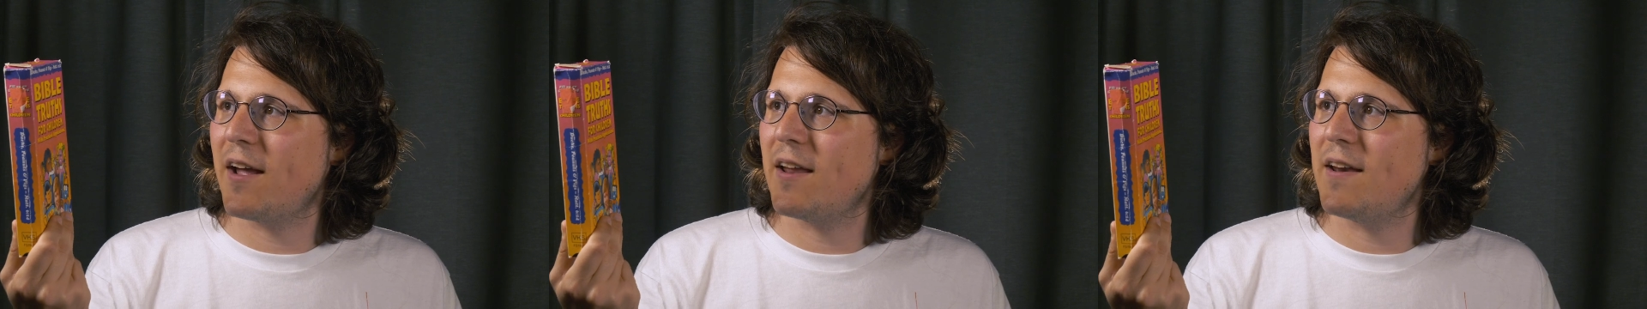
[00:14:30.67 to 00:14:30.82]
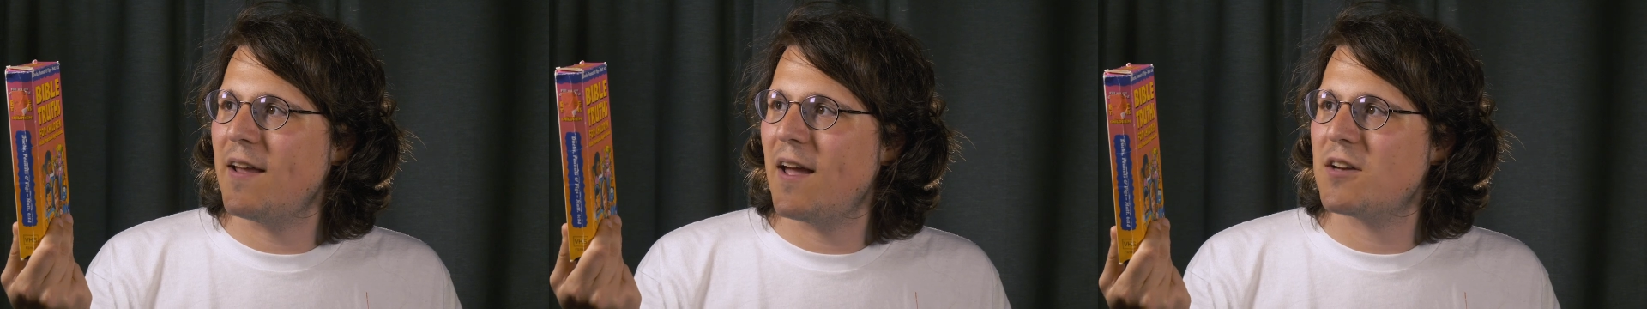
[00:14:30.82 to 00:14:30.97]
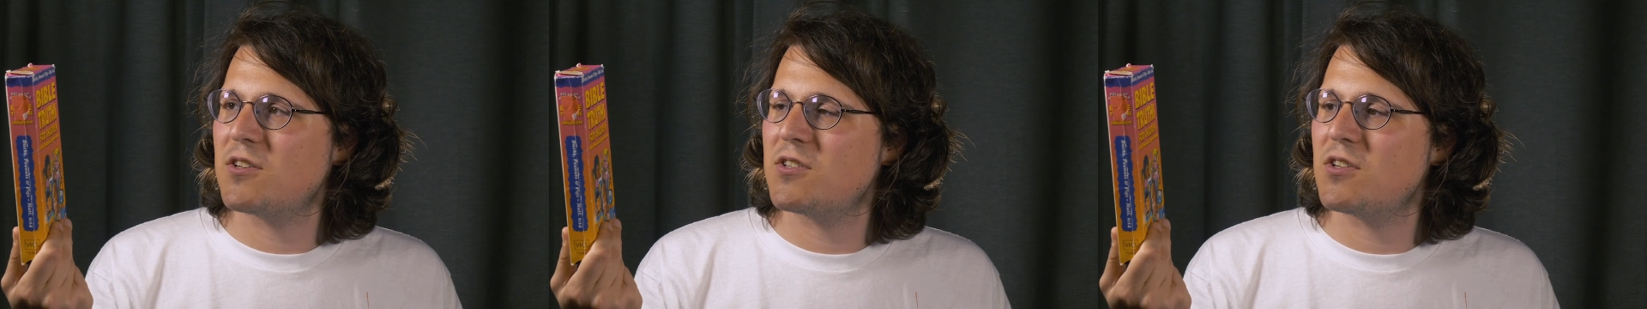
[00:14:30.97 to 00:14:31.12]
I
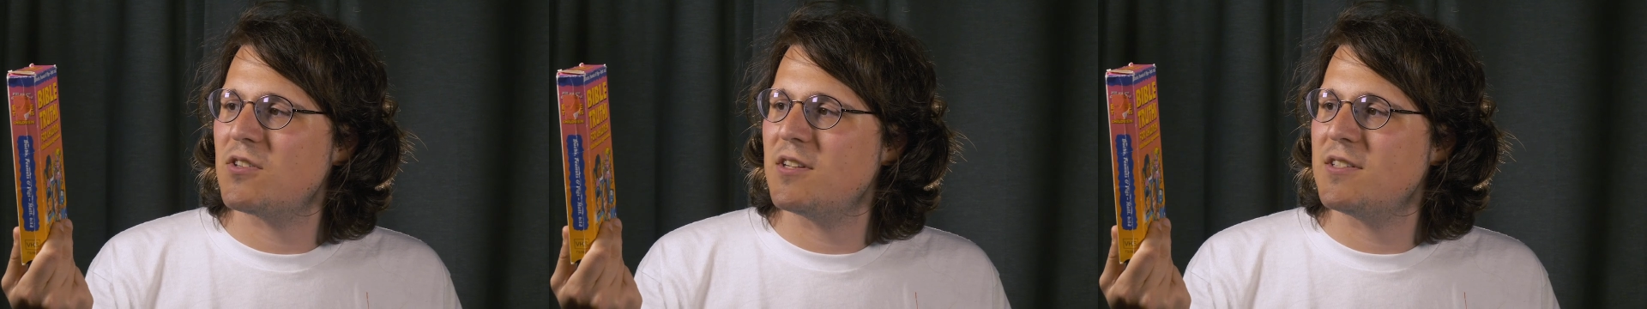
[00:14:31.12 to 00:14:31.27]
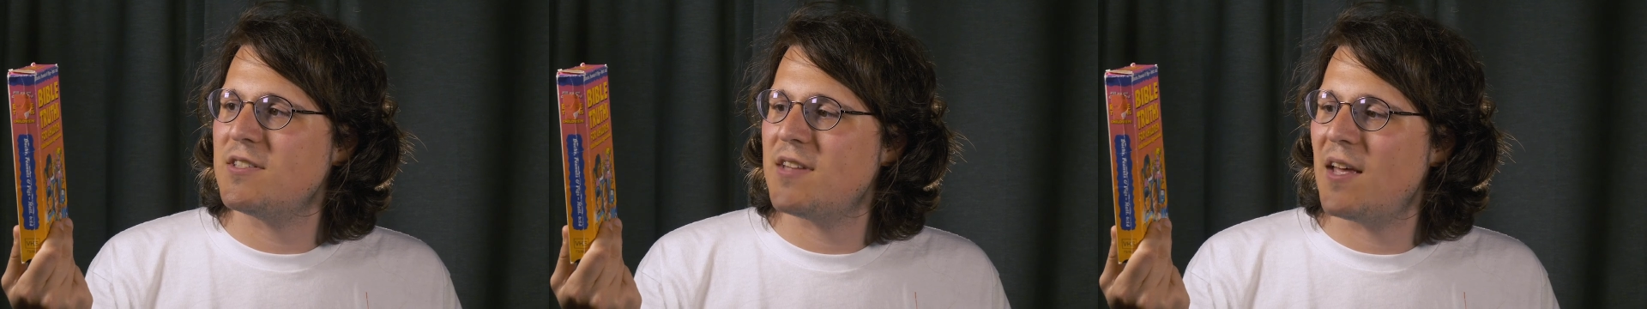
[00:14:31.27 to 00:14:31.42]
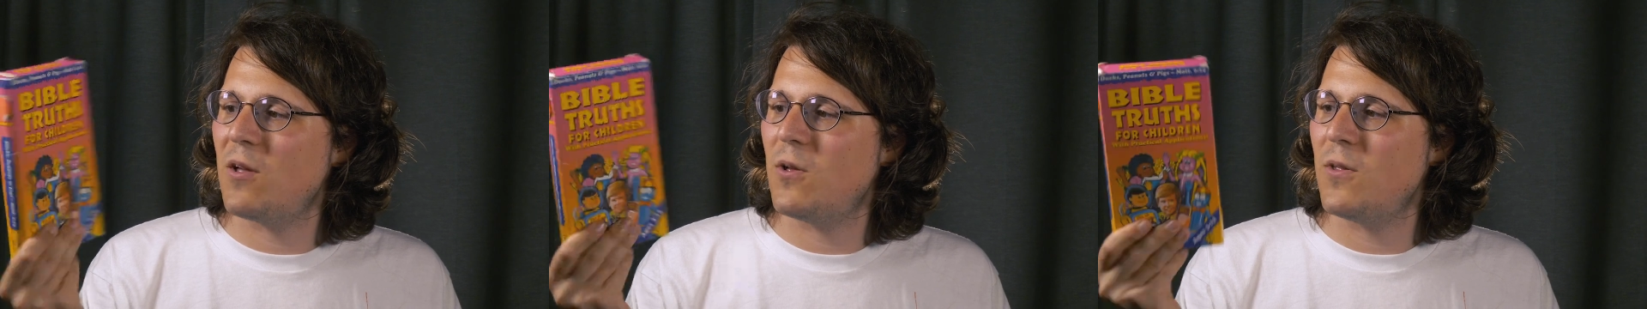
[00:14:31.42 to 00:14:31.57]
can
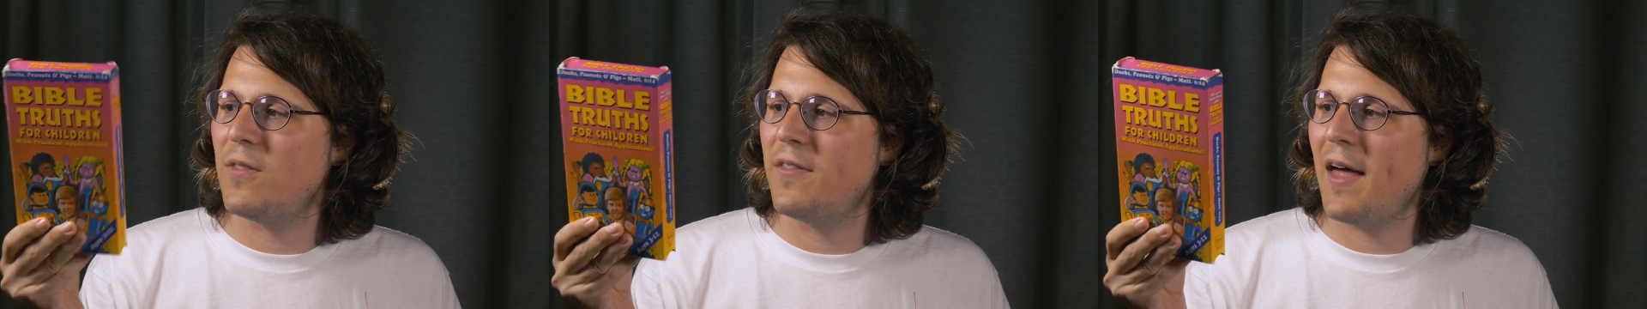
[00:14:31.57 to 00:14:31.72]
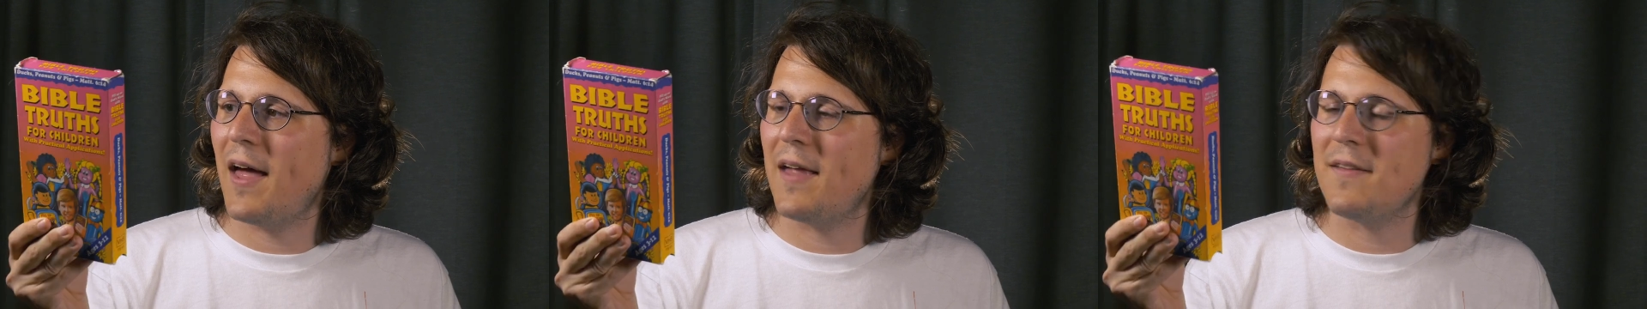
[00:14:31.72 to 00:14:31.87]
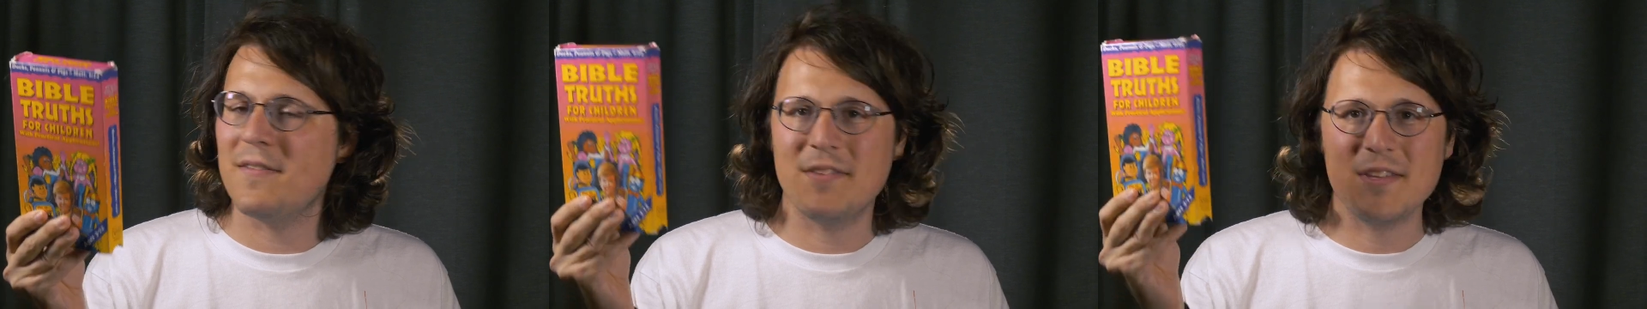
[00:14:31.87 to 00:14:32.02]
actually tell
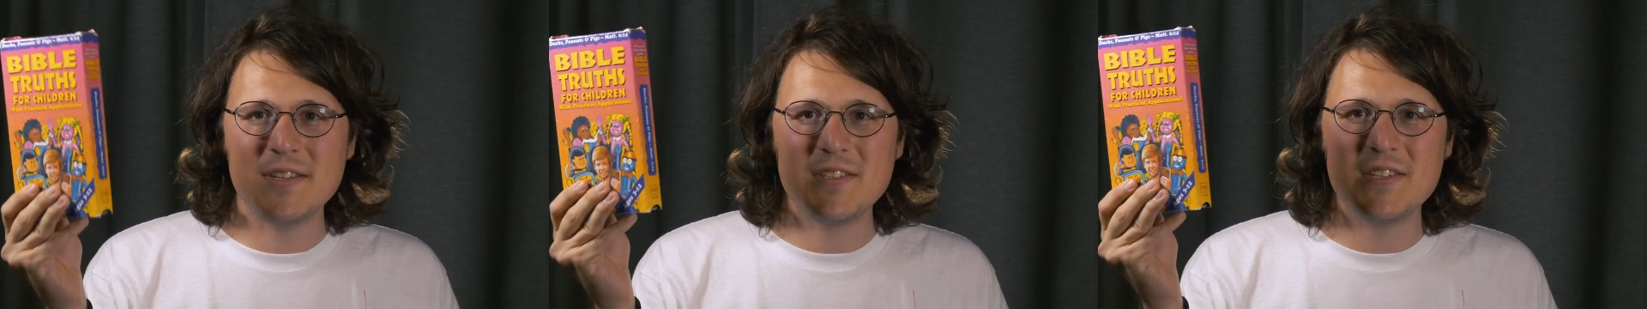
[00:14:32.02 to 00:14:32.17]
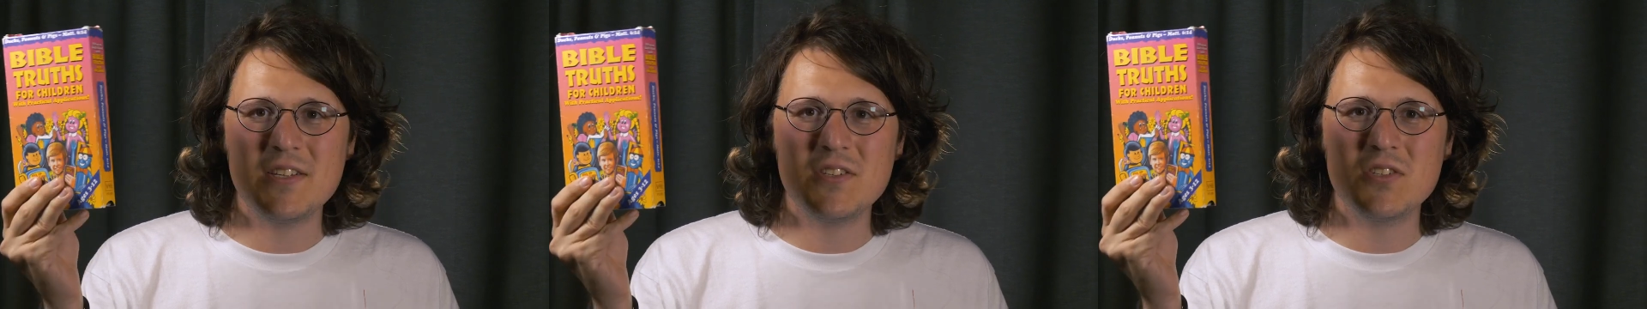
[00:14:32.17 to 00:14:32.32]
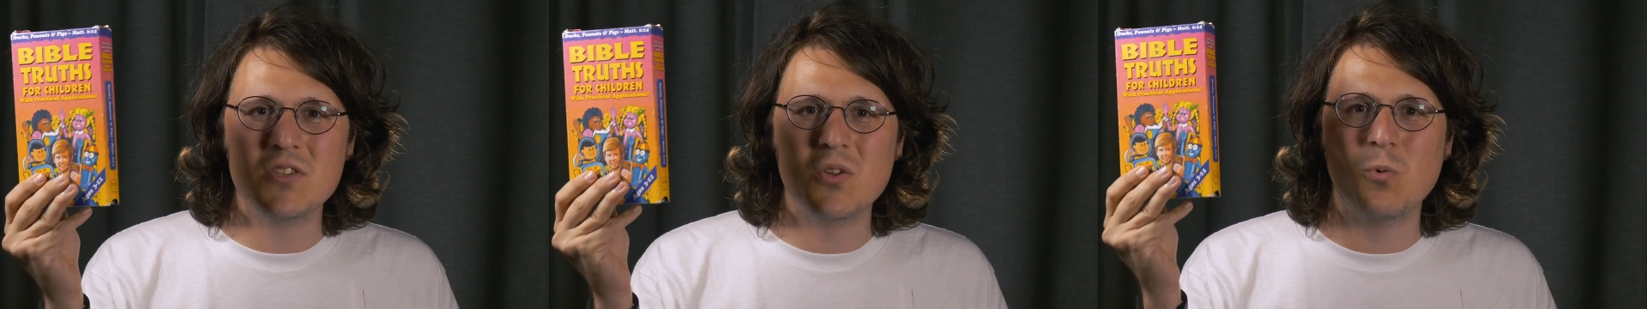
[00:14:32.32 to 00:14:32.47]
that
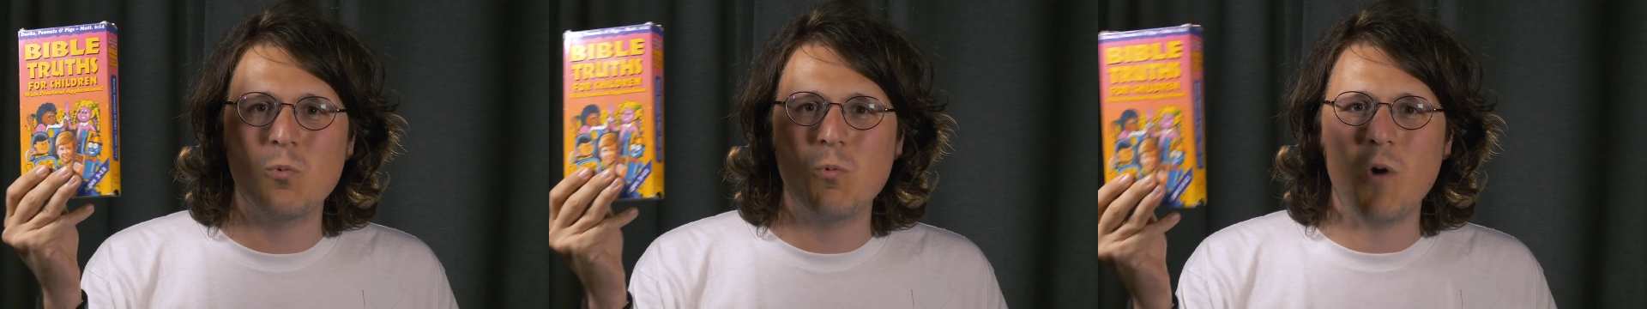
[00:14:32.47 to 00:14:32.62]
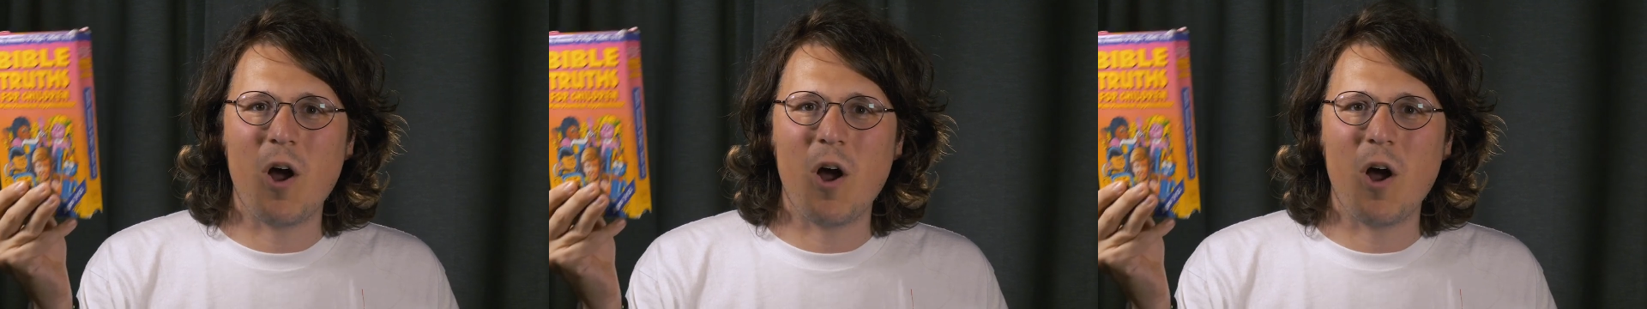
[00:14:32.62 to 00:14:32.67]
this is the